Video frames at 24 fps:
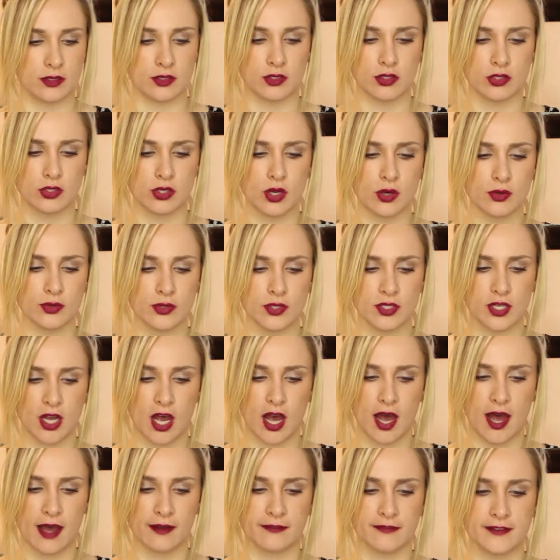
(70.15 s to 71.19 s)
So
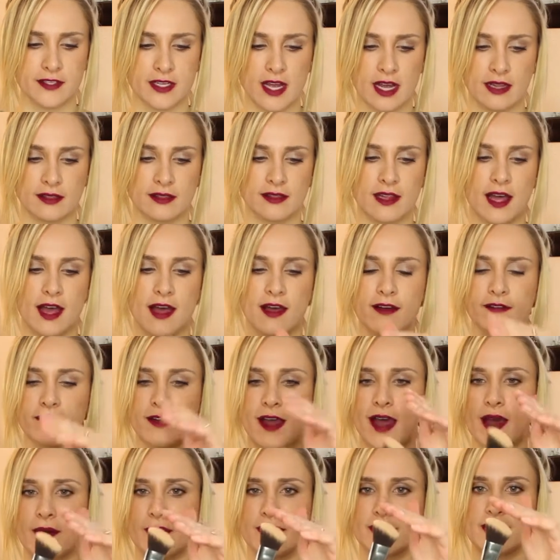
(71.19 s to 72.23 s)
soft. I love
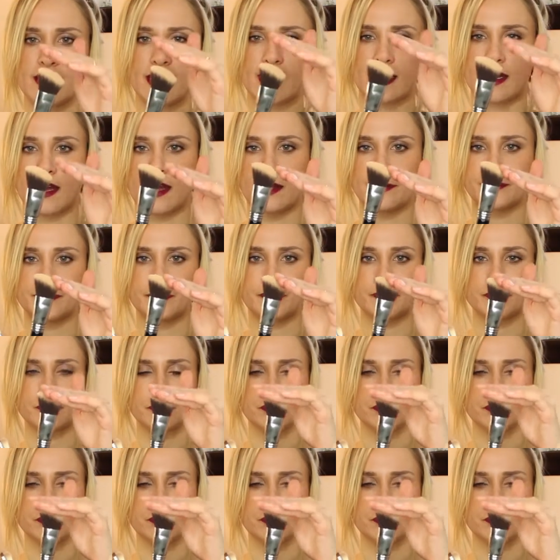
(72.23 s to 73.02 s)
how it's like a